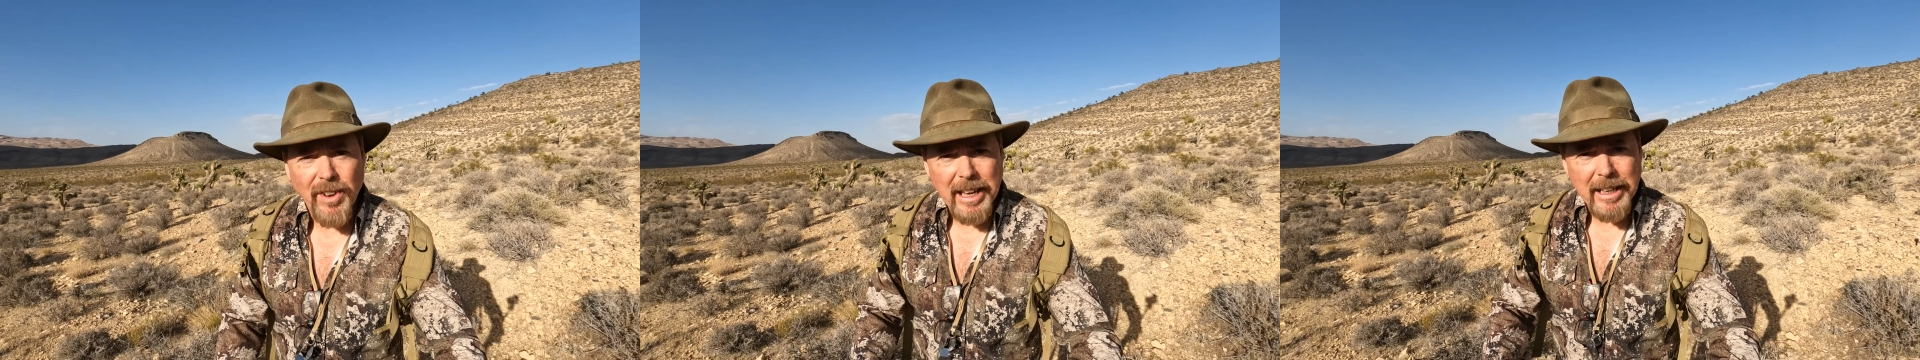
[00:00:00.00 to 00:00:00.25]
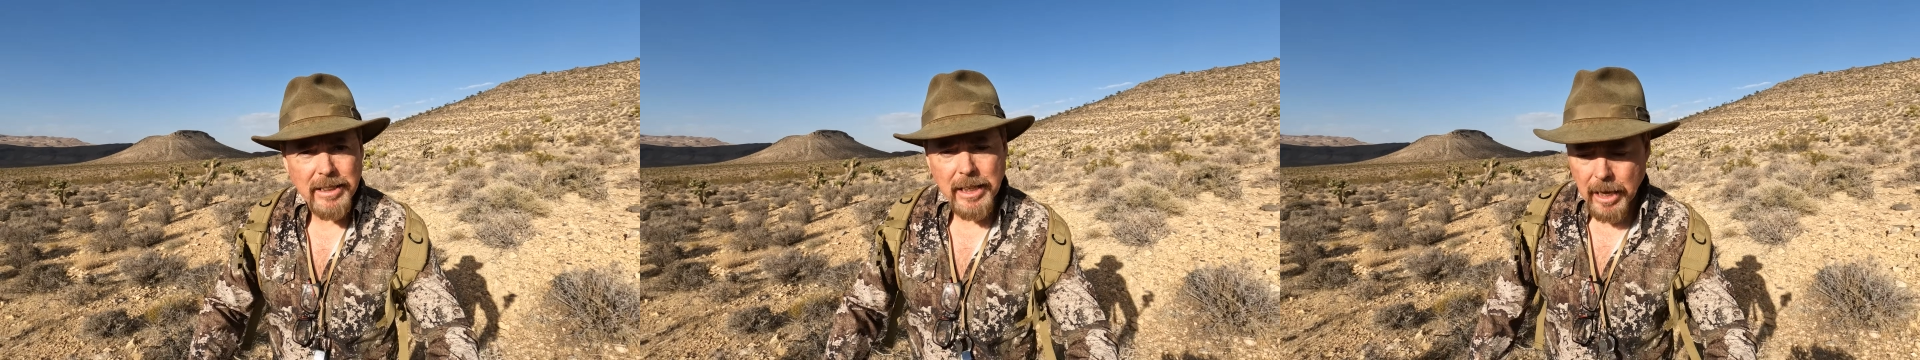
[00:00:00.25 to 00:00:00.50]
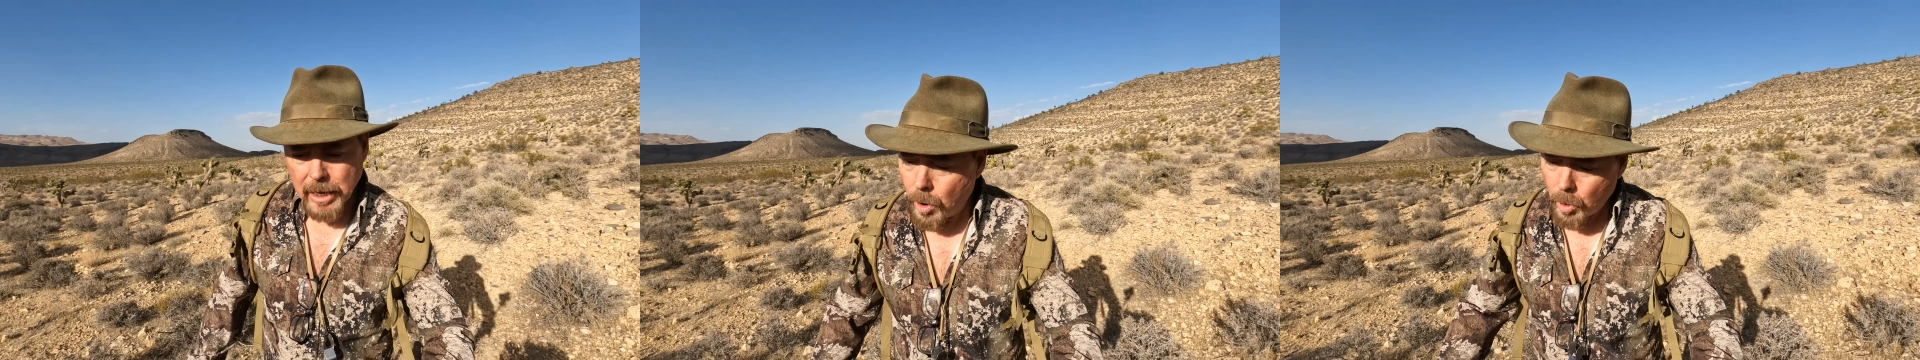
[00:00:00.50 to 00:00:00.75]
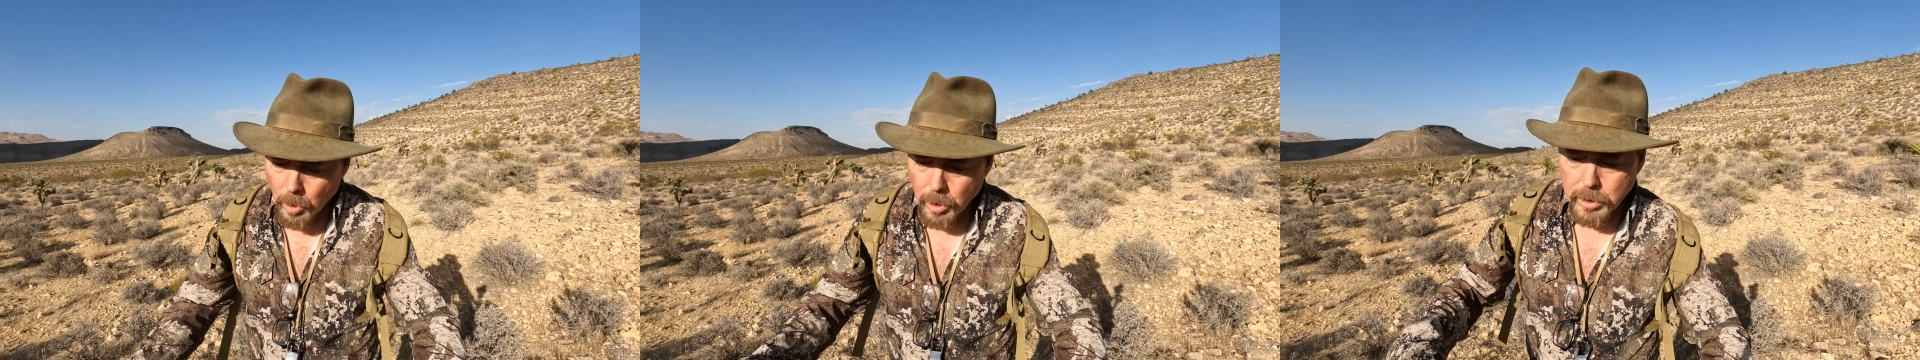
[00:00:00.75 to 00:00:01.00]
fees
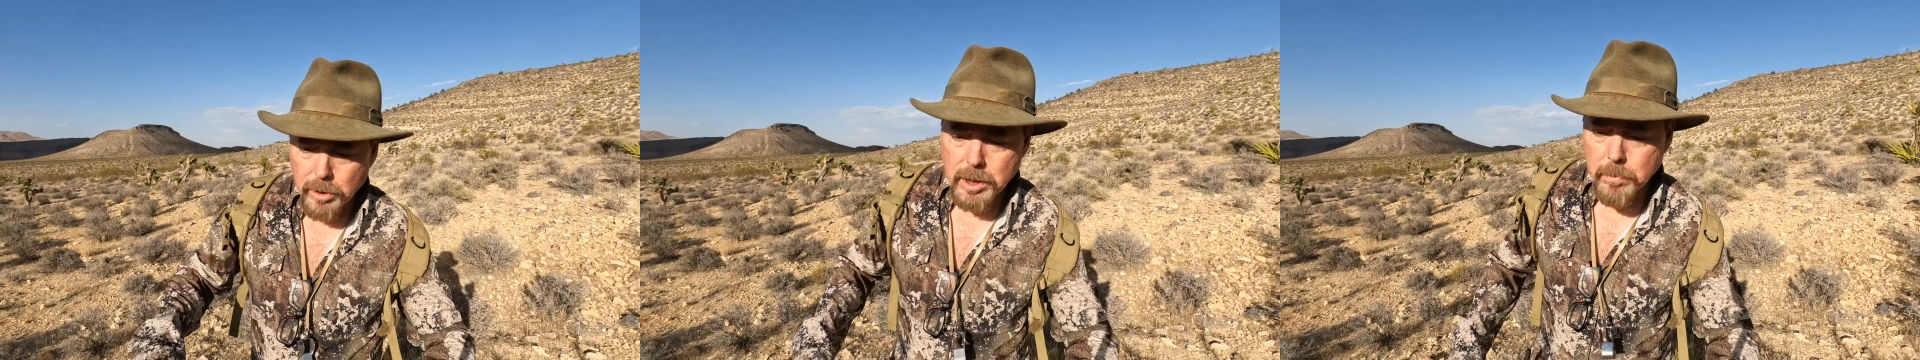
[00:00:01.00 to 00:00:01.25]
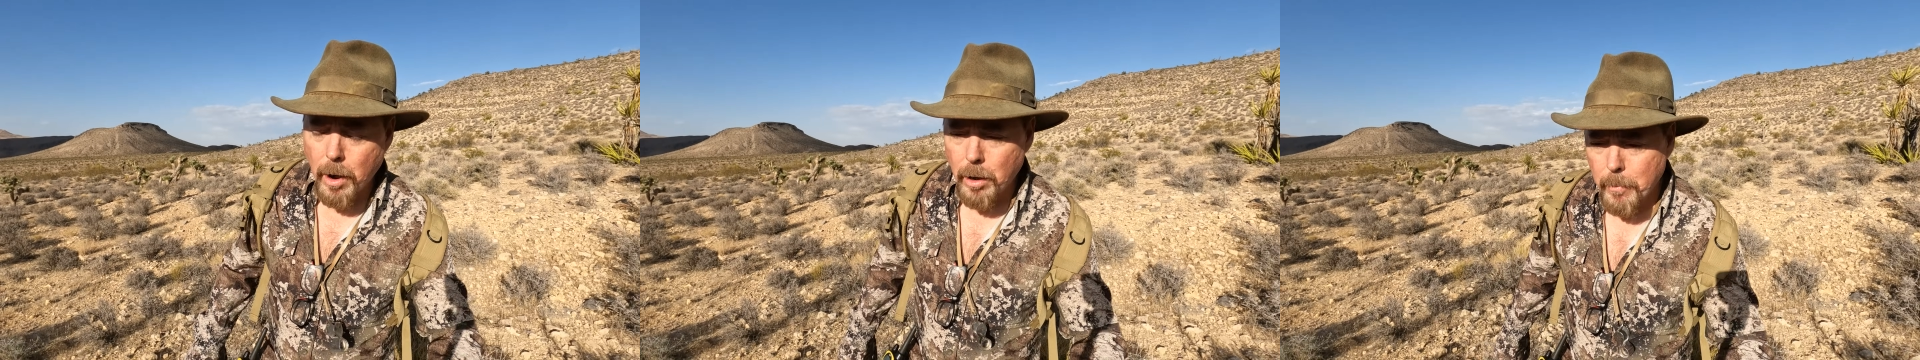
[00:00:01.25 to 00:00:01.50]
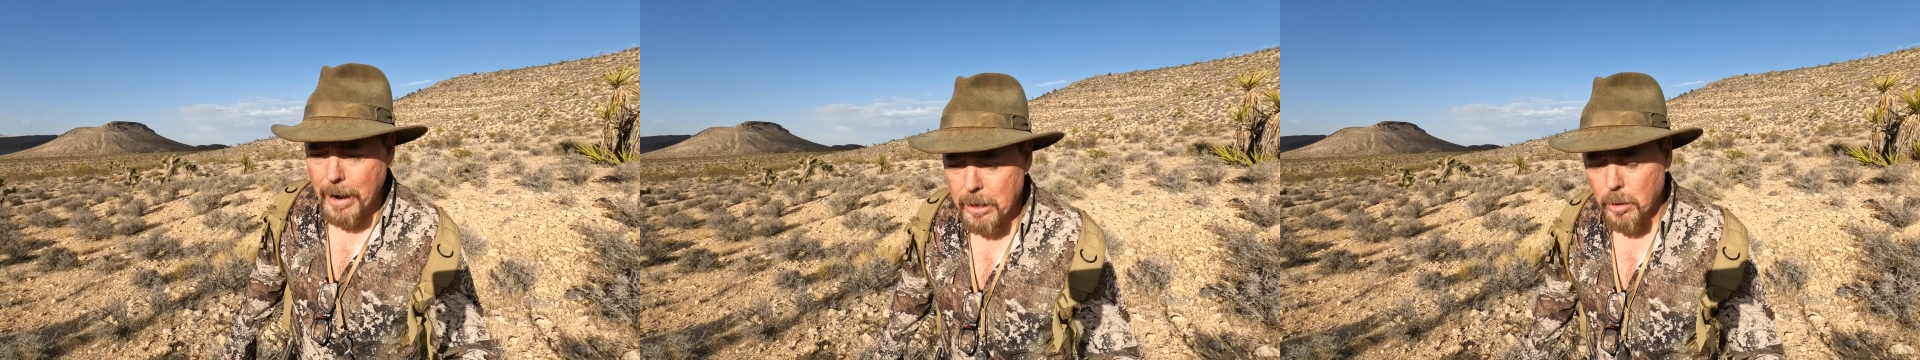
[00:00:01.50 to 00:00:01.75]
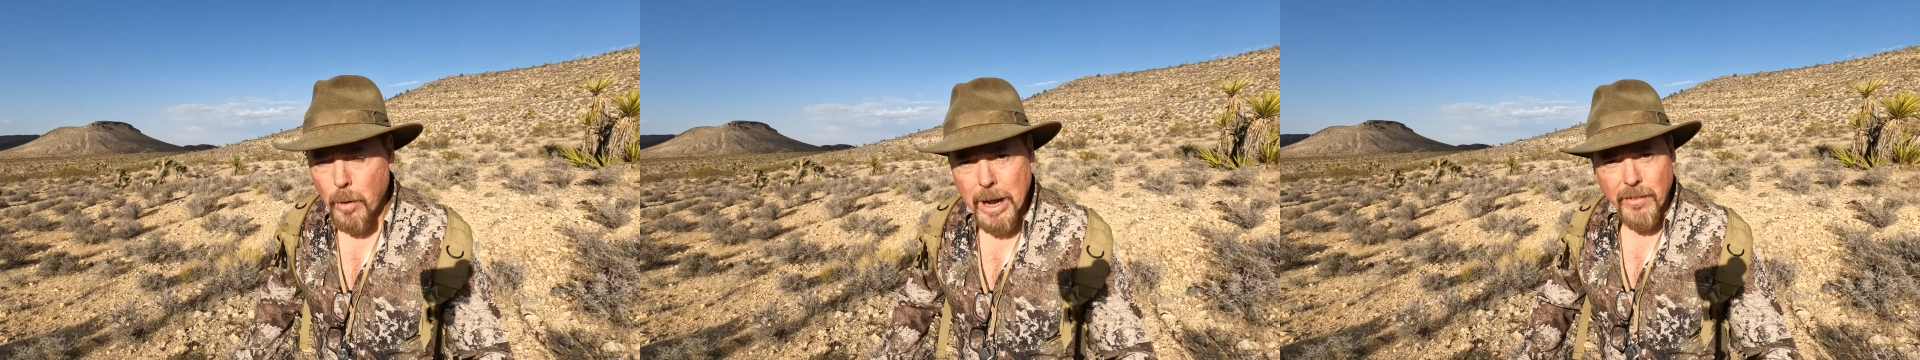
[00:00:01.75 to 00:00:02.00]
or your small
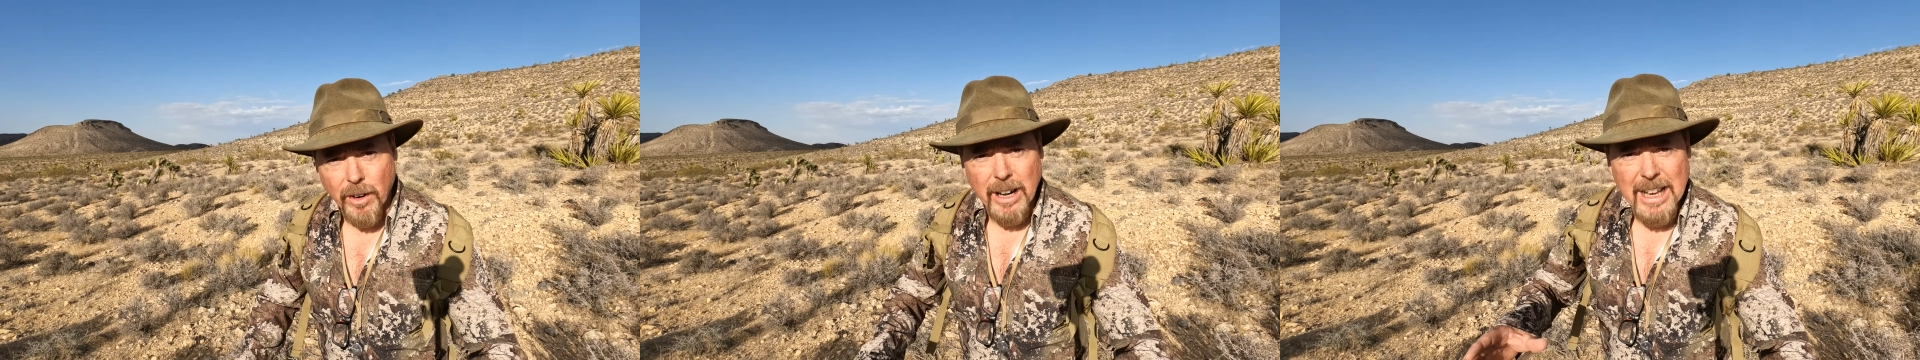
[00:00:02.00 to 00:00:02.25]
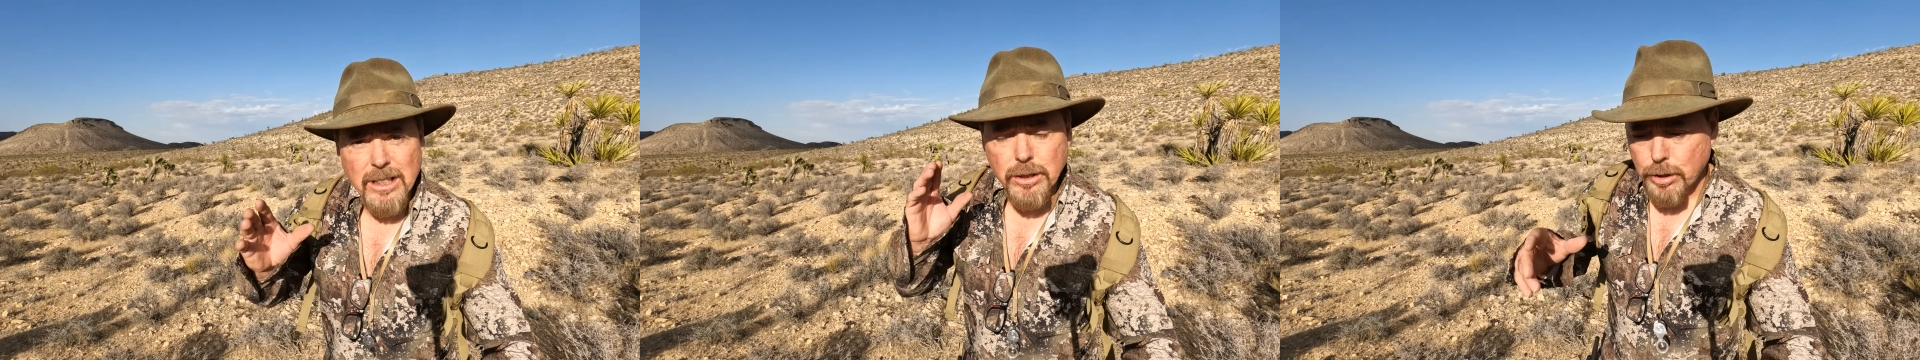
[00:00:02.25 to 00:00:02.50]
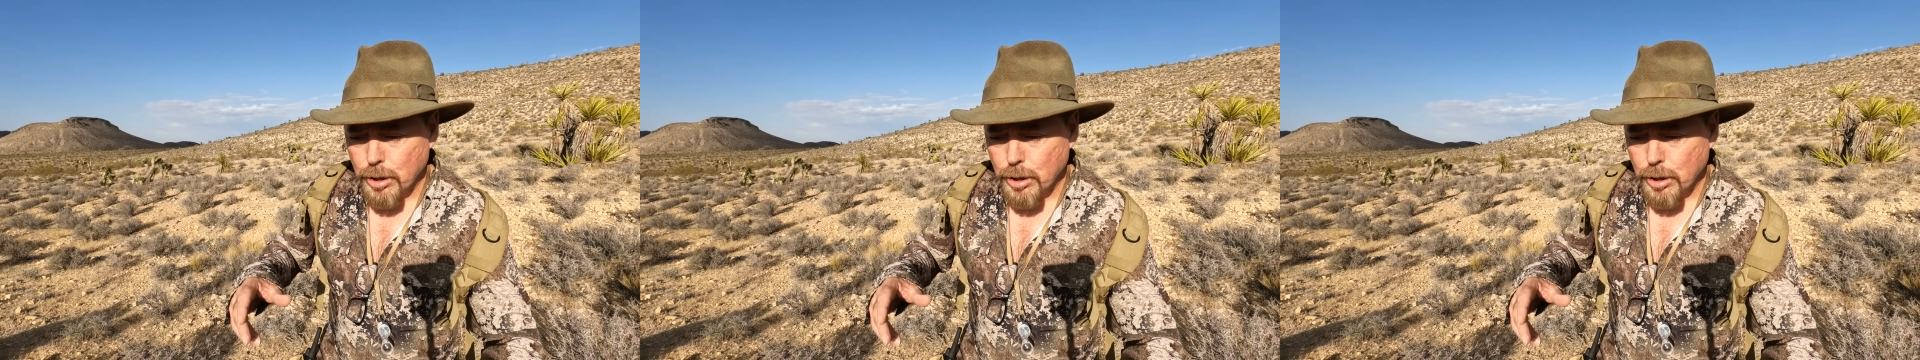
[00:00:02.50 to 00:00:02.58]
miner waiver is